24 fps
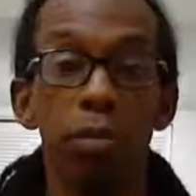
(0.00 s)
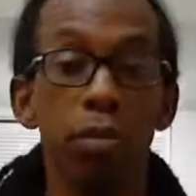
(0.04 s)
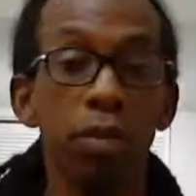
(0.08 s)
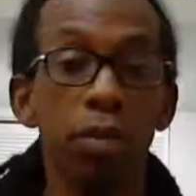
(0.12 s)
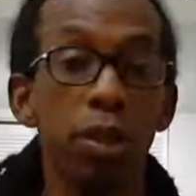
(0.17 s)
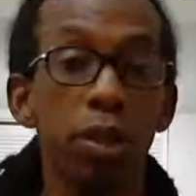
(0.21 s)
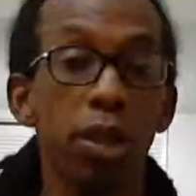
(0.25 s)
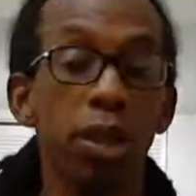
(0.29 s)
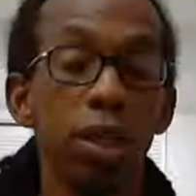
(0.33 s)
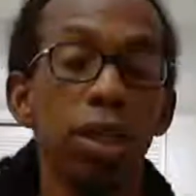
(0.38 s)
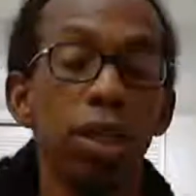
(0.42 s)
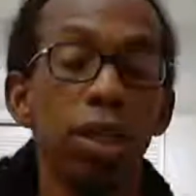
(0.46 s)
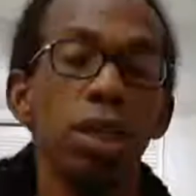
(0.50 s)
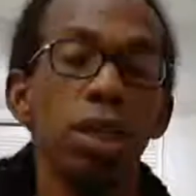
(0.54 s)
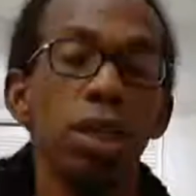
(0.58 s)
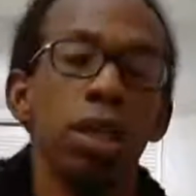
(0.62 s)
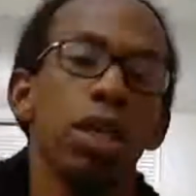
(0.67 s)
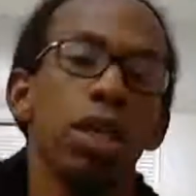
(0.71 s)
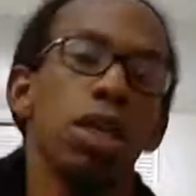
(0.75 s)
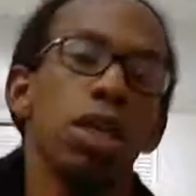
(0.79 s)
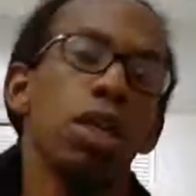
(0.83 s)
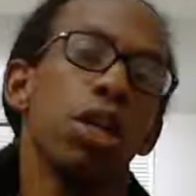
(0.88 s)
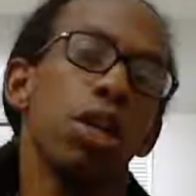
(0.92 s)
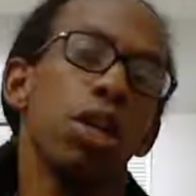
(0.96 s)
We
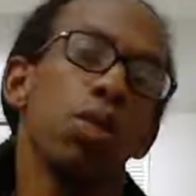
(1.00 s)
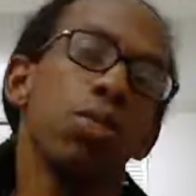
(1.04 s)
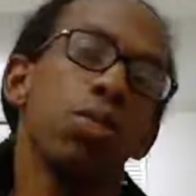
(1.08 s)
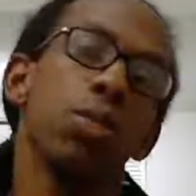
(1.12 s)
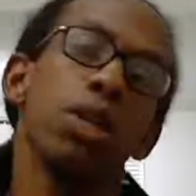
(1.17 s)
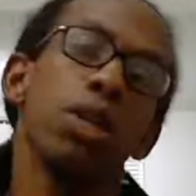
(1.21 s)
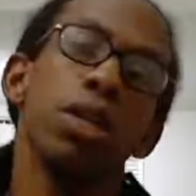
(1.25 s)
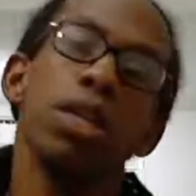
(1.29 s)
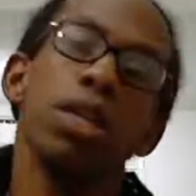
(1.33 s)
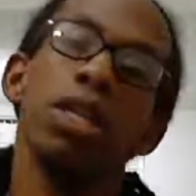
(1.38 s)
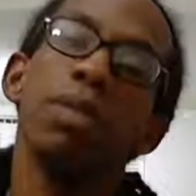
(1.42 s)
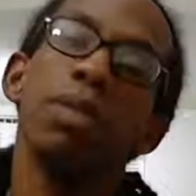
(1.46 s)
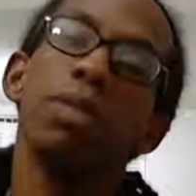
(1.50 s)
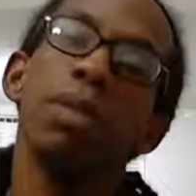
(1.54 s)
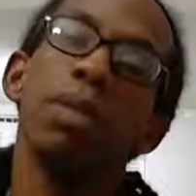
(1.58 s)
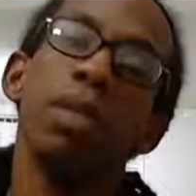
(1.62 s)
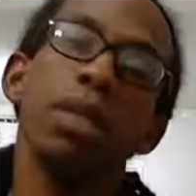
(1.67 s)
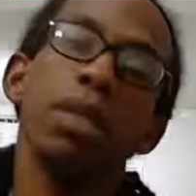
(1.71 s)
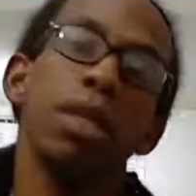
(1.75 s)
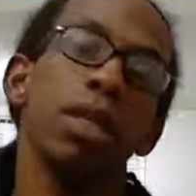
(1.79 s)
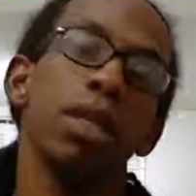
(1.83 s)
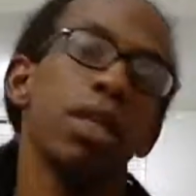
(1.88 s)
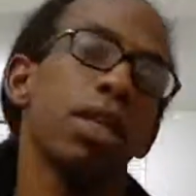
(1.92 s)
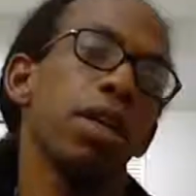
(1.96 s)

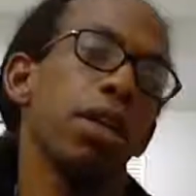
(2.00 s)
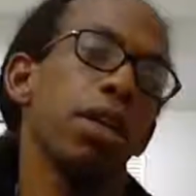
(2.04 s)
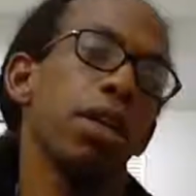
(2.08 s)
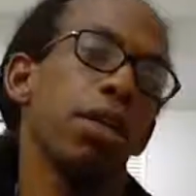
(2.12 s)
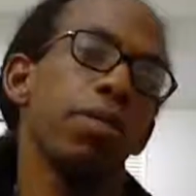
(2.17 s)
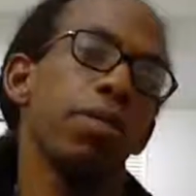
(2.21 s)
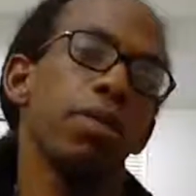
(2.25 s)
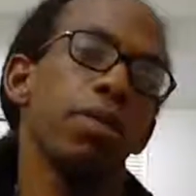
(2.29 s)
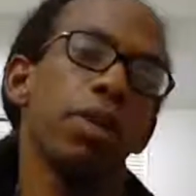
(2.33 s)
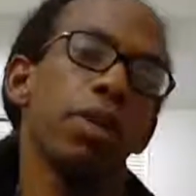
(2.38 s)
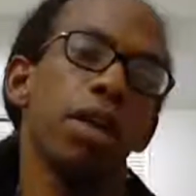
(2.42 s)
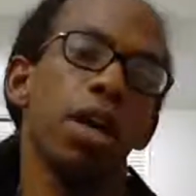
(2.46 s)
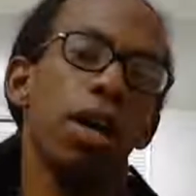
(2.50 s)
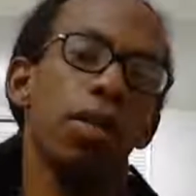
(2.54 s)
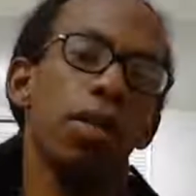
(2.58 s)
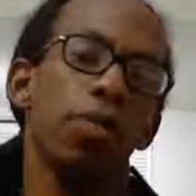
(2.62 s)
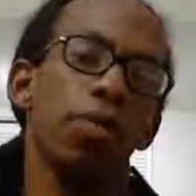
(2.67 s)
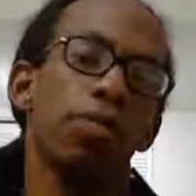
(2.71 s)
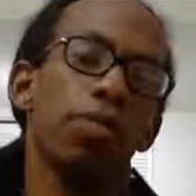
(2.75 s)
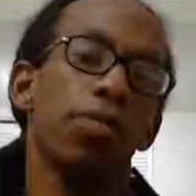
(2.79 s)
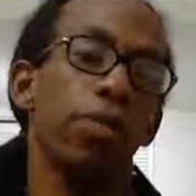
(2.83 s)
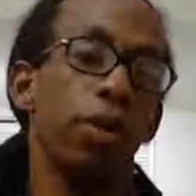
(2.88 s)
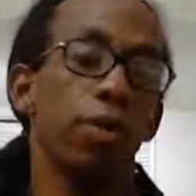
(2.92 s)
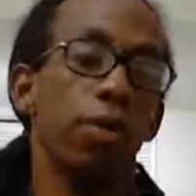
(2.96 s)
living in a
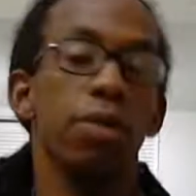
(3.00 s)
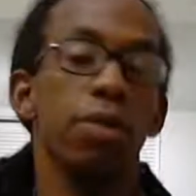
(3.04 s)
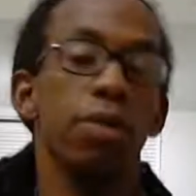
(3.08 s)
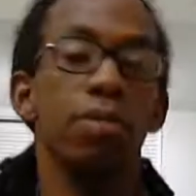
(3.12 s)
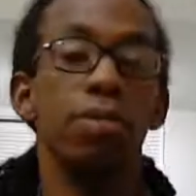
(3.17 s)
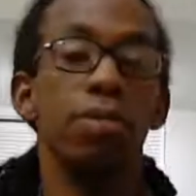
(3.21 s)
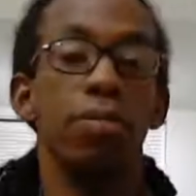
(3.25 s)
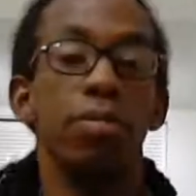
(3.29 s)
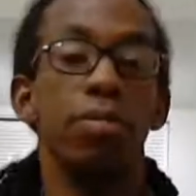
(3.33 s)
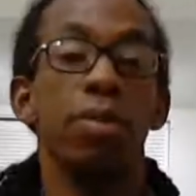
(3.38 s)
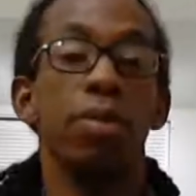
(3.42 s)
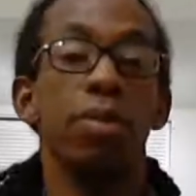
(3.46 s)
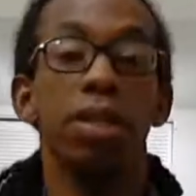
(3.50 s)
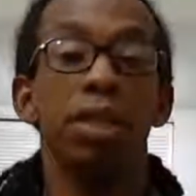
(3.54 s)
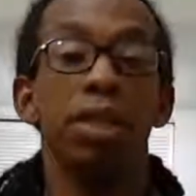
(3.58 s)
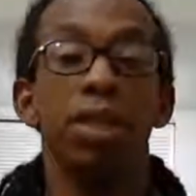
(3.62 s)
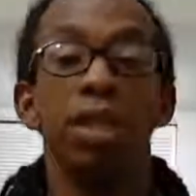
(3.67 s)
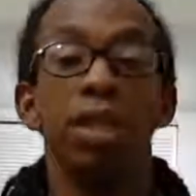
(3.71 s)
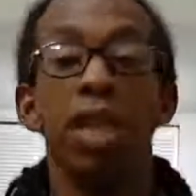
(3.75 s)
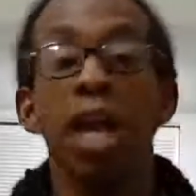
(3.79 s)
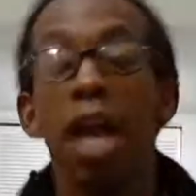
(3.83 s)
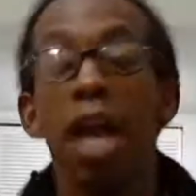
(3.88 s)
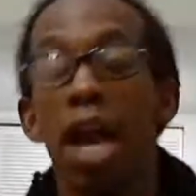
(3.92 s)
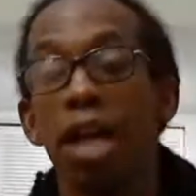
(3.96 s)
very
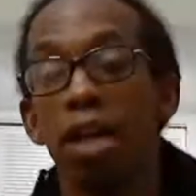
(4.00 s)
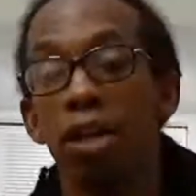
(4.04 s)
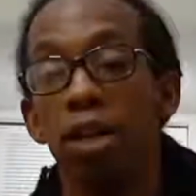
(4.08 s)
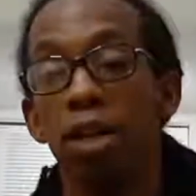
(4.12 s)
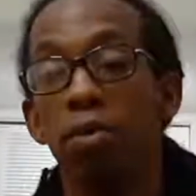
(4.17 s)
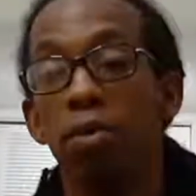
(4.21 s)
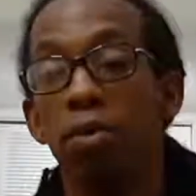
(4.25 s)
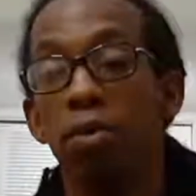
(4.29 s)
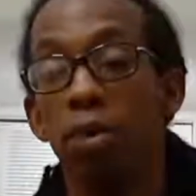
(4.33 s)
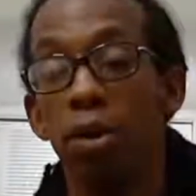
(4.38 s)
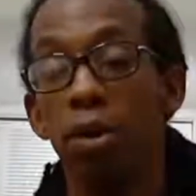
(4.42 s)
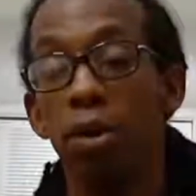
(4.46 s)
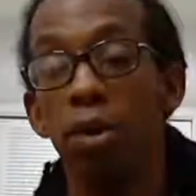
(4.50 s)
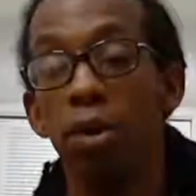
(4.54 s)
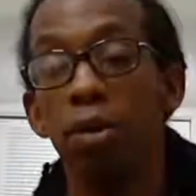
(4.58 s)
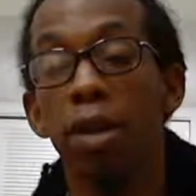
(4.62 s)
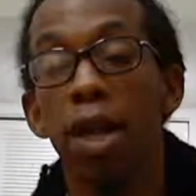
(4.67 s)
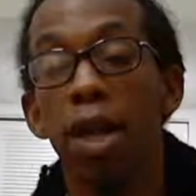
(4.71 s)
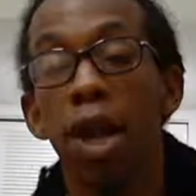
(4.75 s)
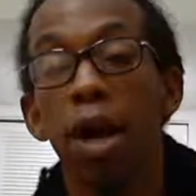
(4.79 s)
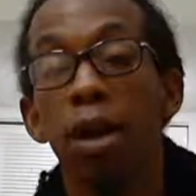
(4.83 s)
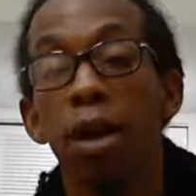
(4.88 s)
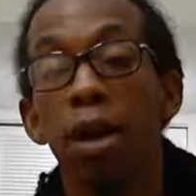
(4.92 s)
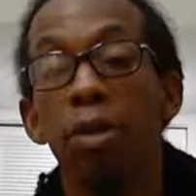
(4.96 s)
busy, hectic world
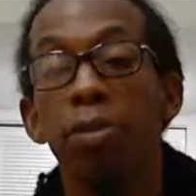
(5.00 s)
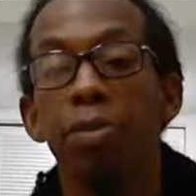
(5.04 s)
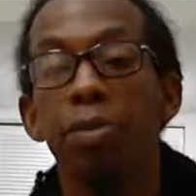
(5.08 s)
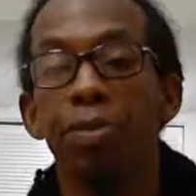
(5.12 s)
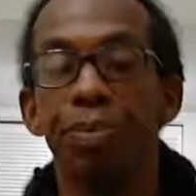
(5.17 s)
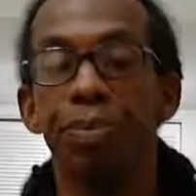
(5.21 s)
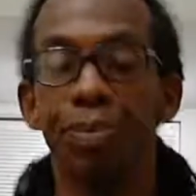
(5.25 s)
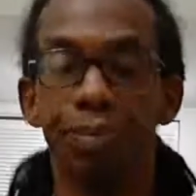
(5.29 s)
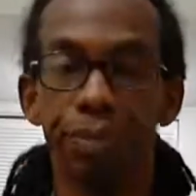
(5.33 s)
now,